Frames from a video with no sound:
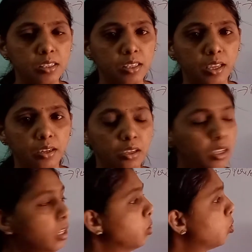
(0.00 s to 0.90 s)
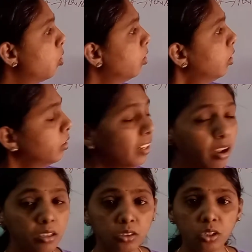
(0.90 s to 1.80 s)
is there. So there
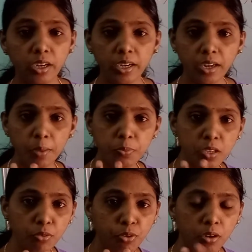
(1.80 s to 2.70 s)
are three types of